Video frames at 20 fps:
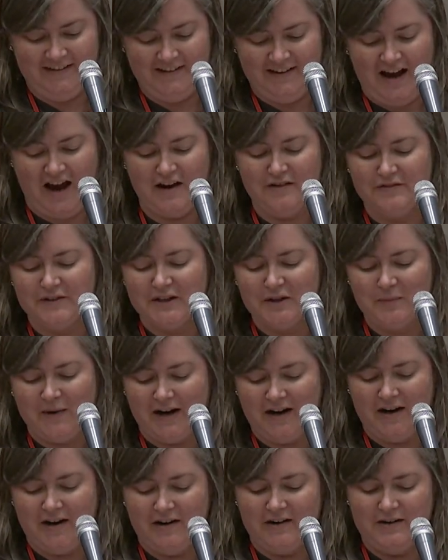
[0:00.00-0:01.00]

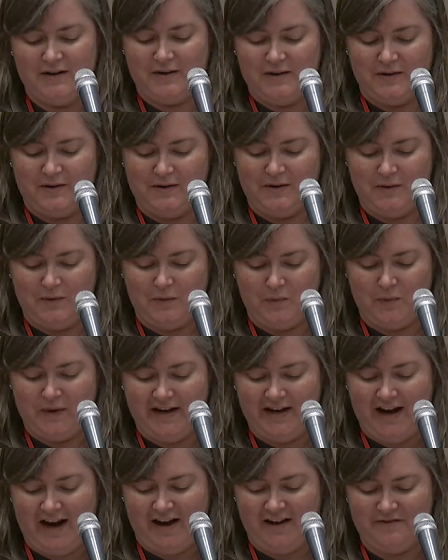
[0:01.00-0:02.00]
everywhere
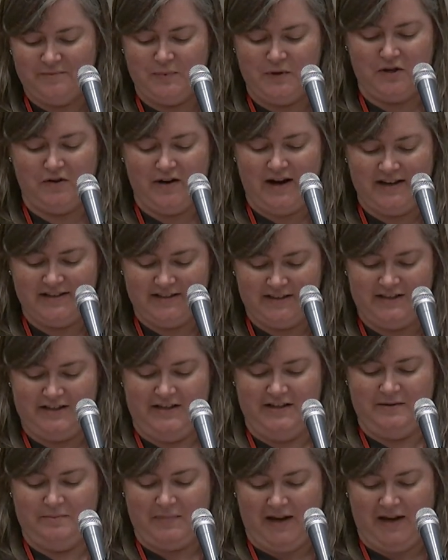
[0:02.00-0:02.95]
we have progressed